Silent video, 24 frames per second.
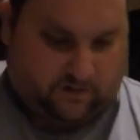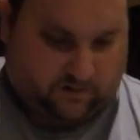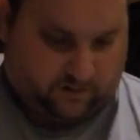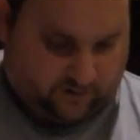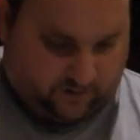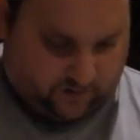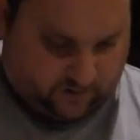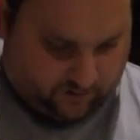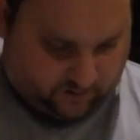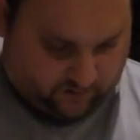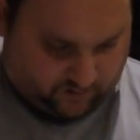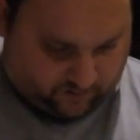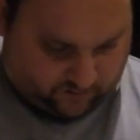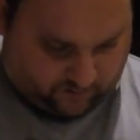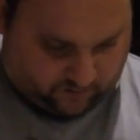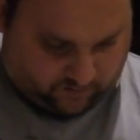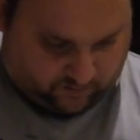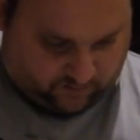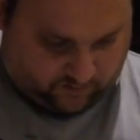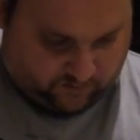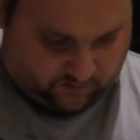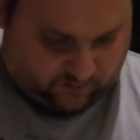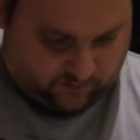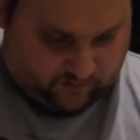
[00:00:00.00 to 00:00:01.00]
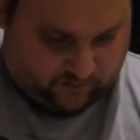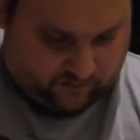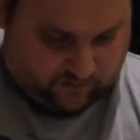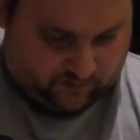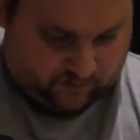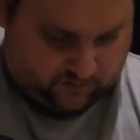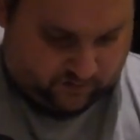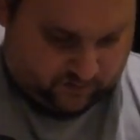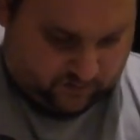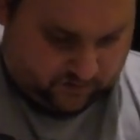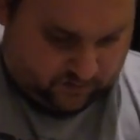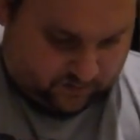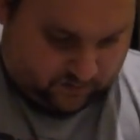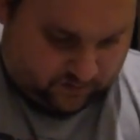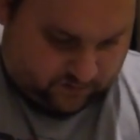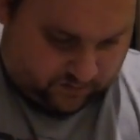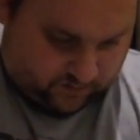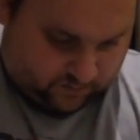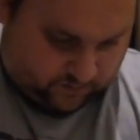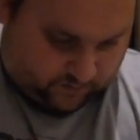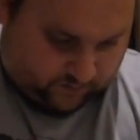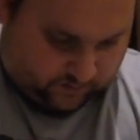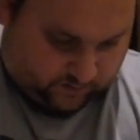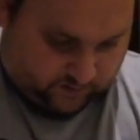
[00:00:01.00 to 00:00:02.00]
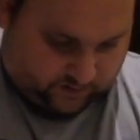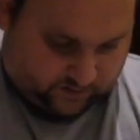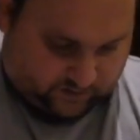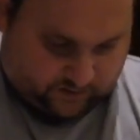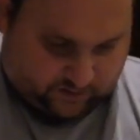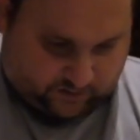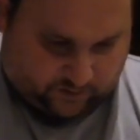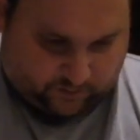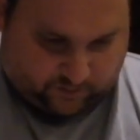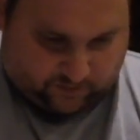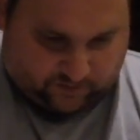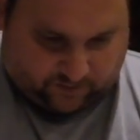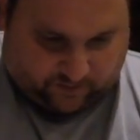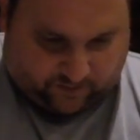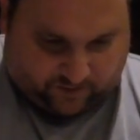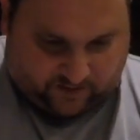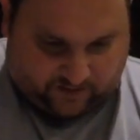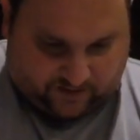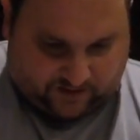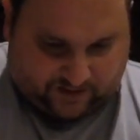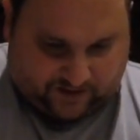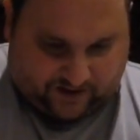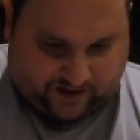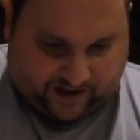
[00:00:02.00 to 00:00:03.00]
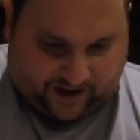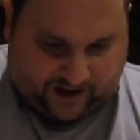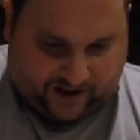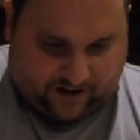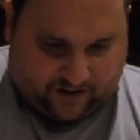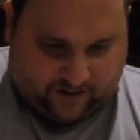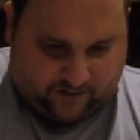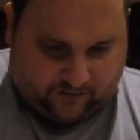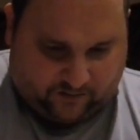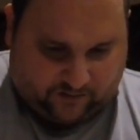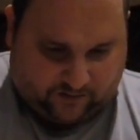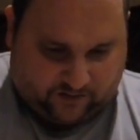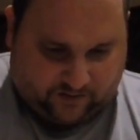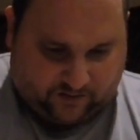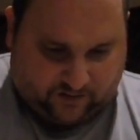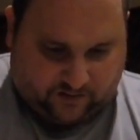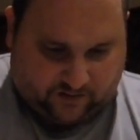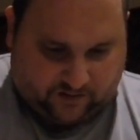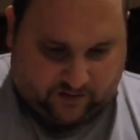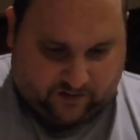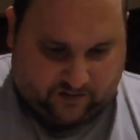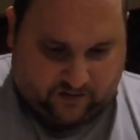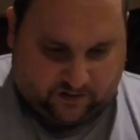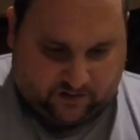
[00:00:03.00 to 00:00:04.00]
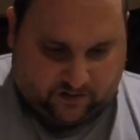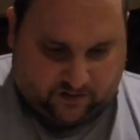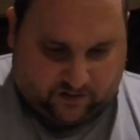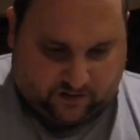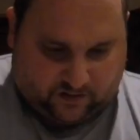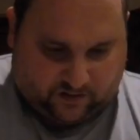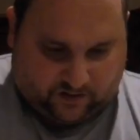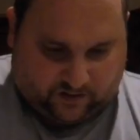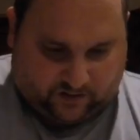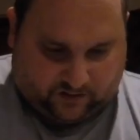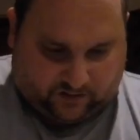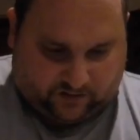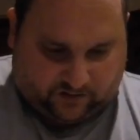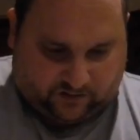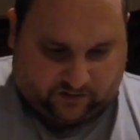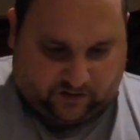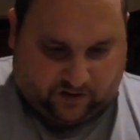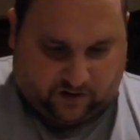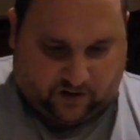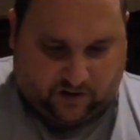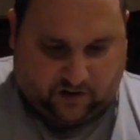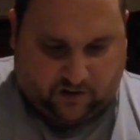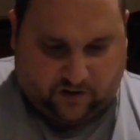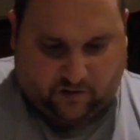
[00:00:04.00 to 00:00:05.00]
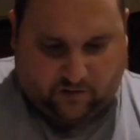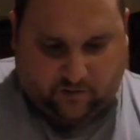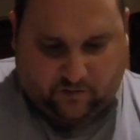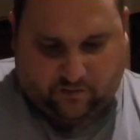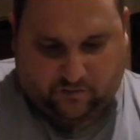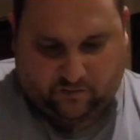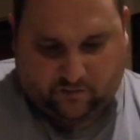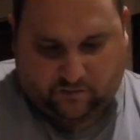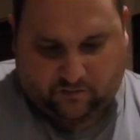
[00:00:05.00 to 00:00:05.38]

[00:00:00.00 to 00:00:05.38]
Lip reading: So you want this to be facing out, like so.